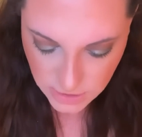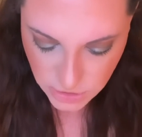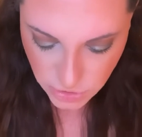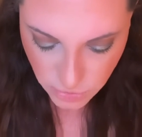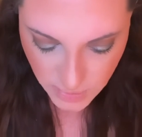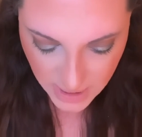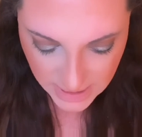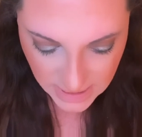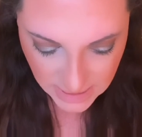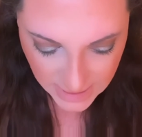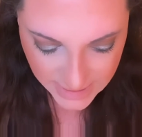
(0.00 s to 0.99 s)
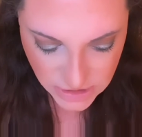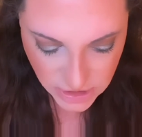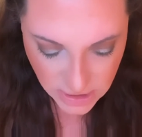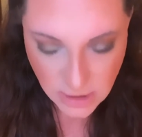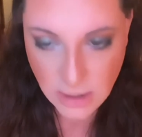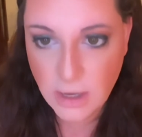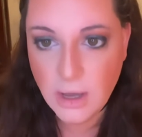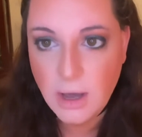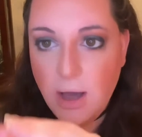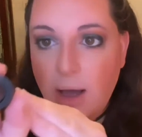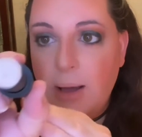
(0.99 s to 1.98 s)
to my collection.
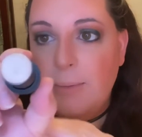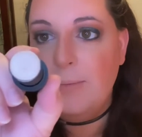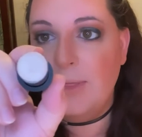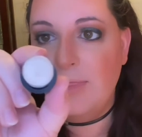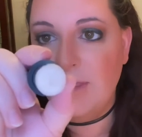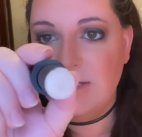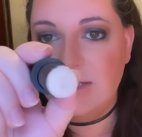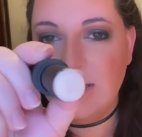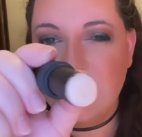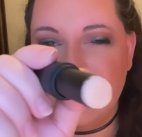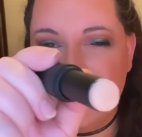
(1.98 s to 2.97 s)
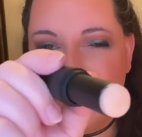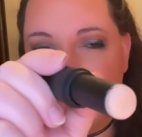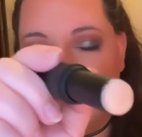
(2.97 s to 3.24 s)
It's